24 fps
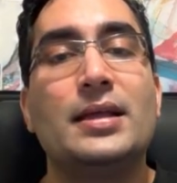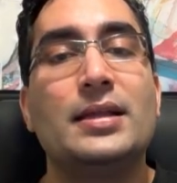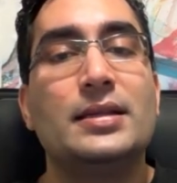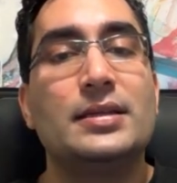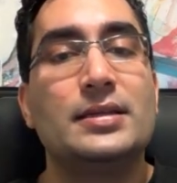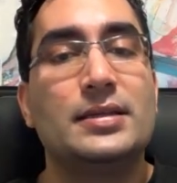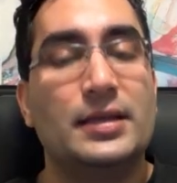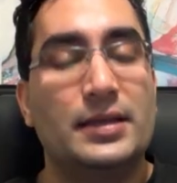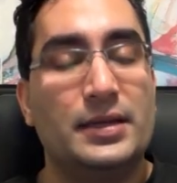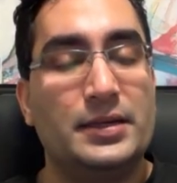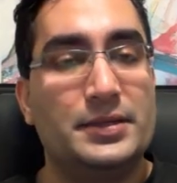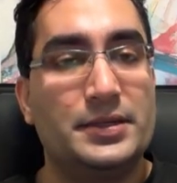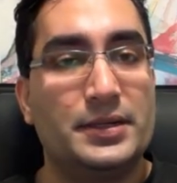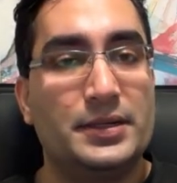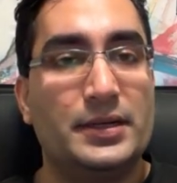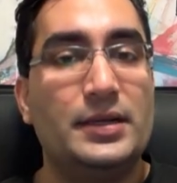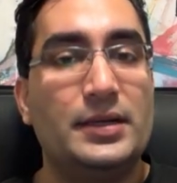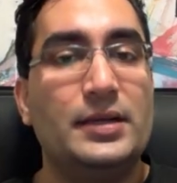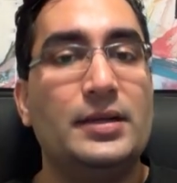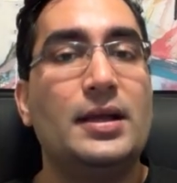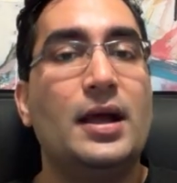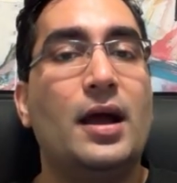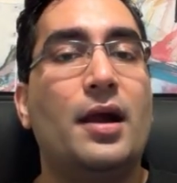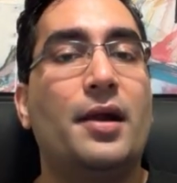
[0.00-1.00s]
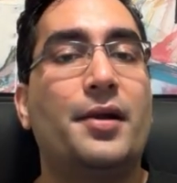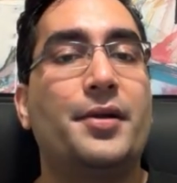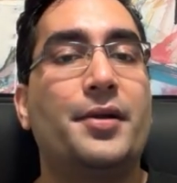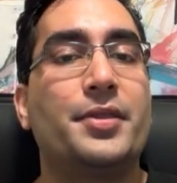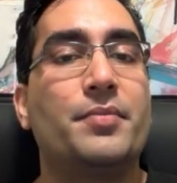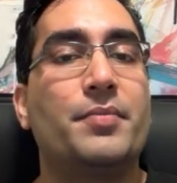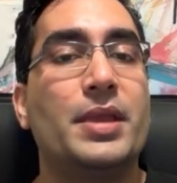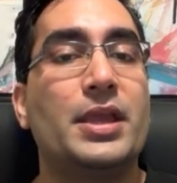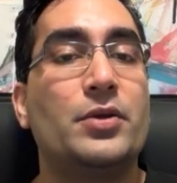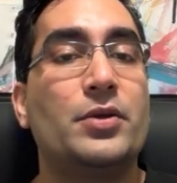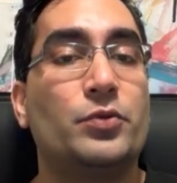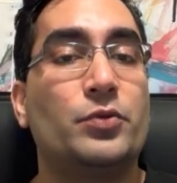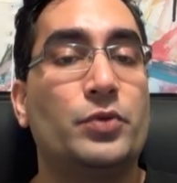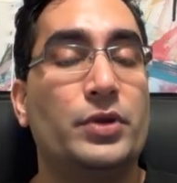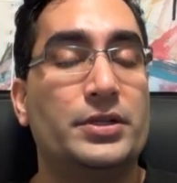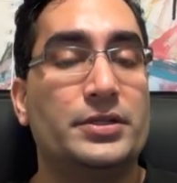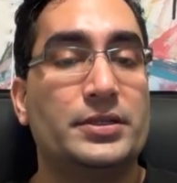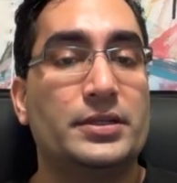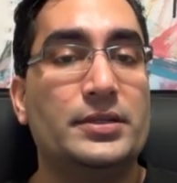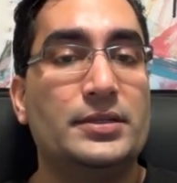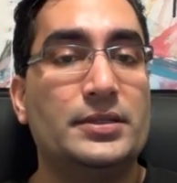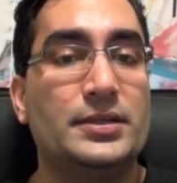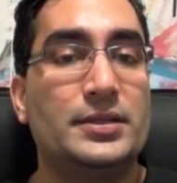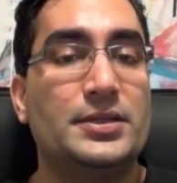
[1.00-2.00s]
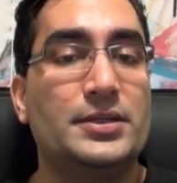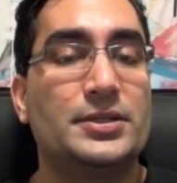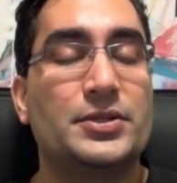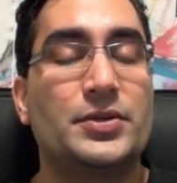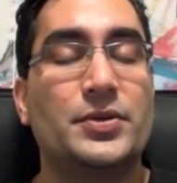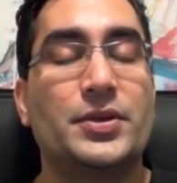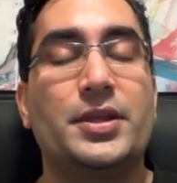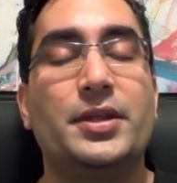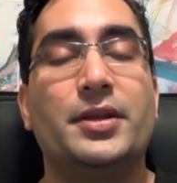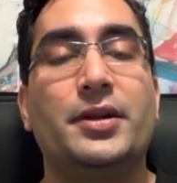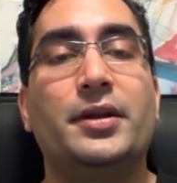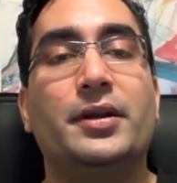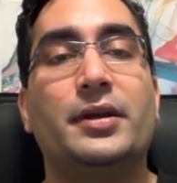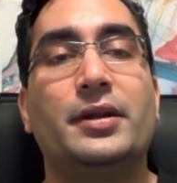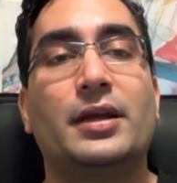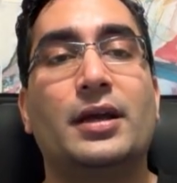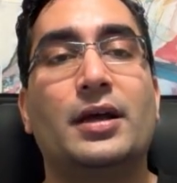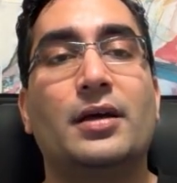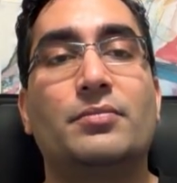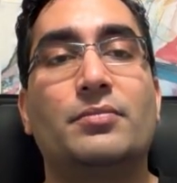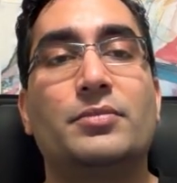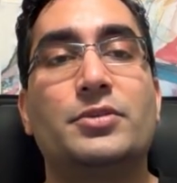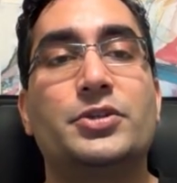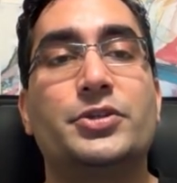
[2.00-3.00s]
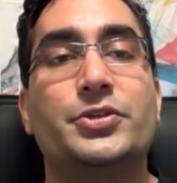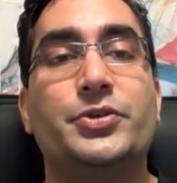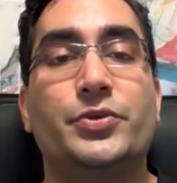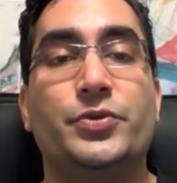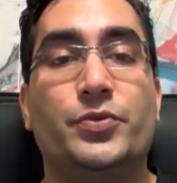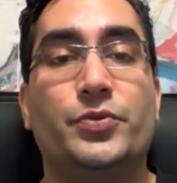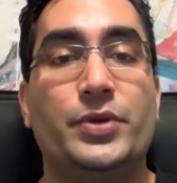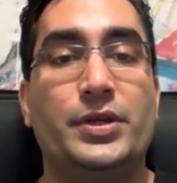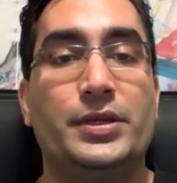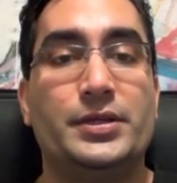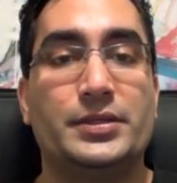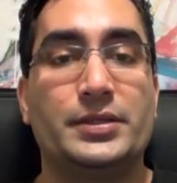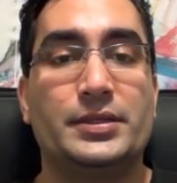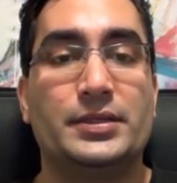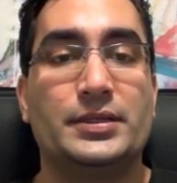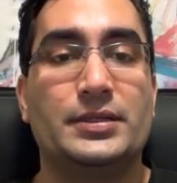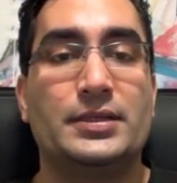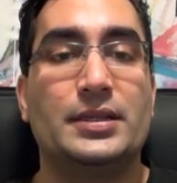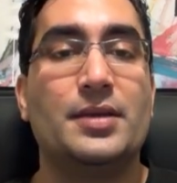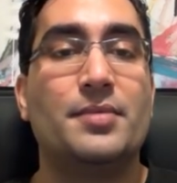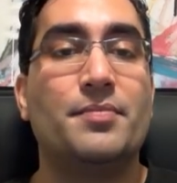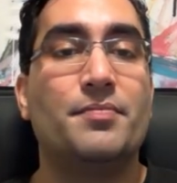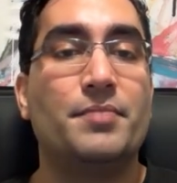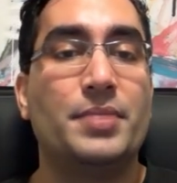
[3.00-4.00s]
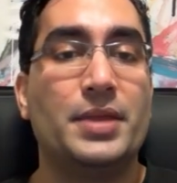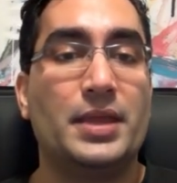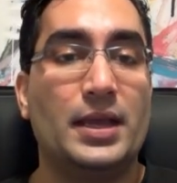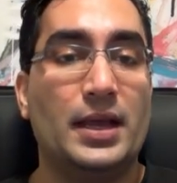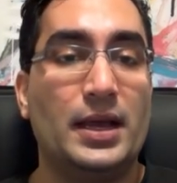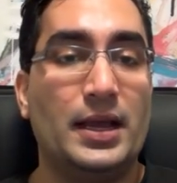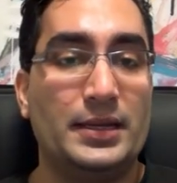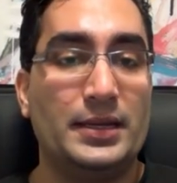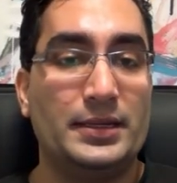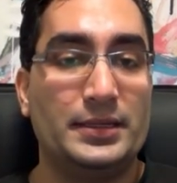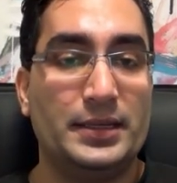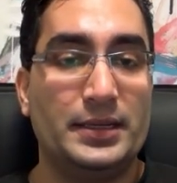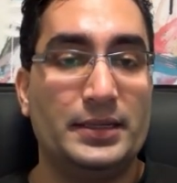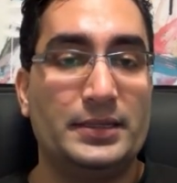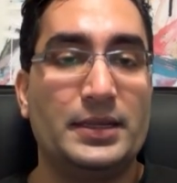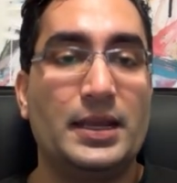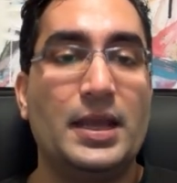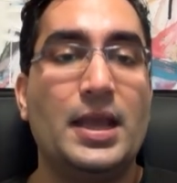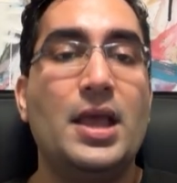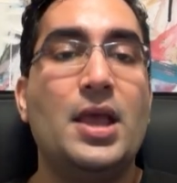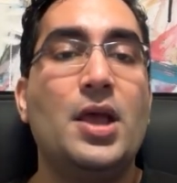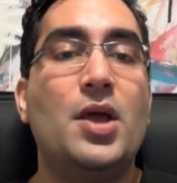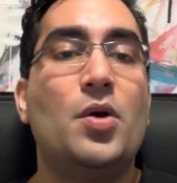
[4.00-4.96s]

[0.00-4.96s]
Da-da-da are the main reasons. So here come two reasons behind it.